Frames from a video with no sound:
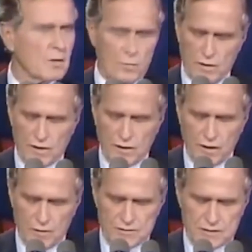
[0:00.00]
will work
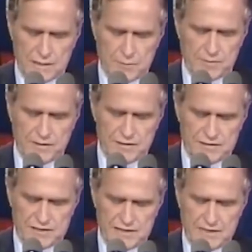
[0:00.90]
closely with
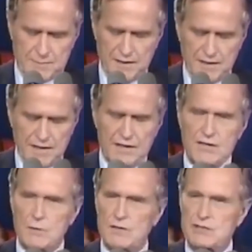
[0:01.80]
his team
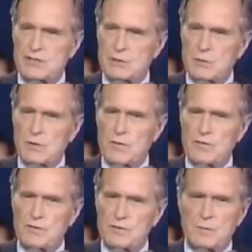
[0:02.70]
to
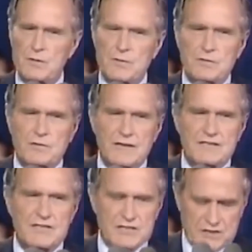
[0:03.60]
ensure the smooth
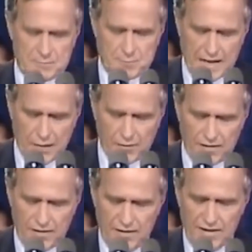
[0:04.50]
transition of
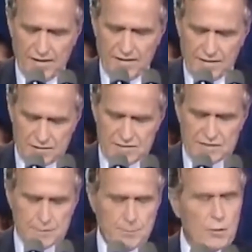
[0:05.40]
power. There
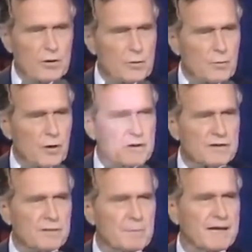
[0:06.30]
is important
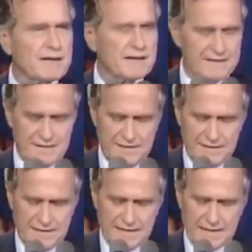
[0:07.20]
work to be done,
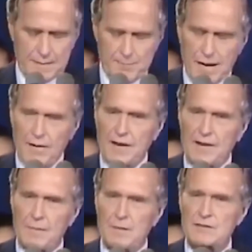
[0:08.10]
and
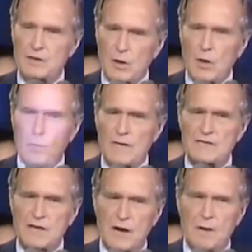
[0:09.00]
America must
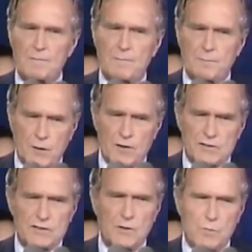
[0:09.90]
always come
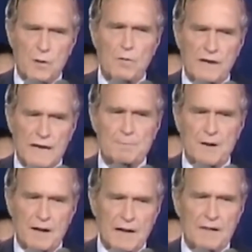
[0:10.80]
first, so we will
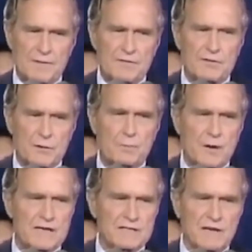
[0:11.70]
get behind this new
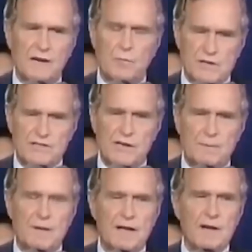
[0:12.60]
president and wish
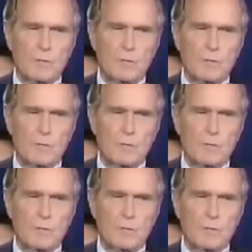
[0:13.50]
him